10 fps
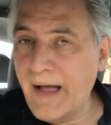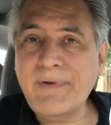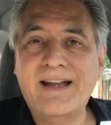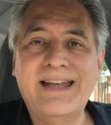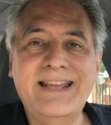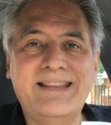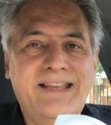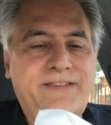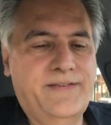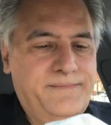I'm gonna need
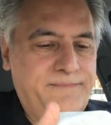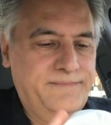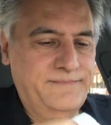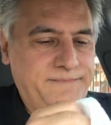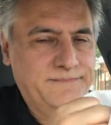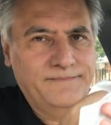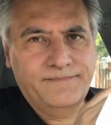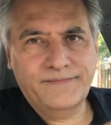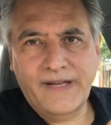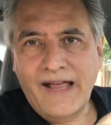these.
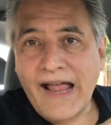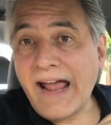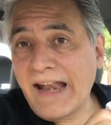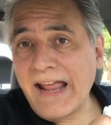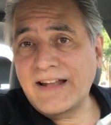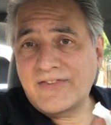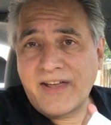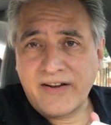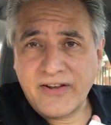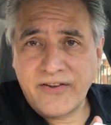And hand
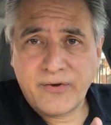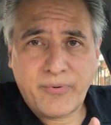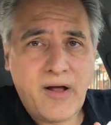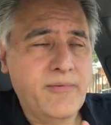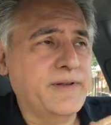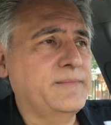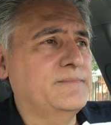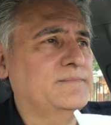sanitizer, probably.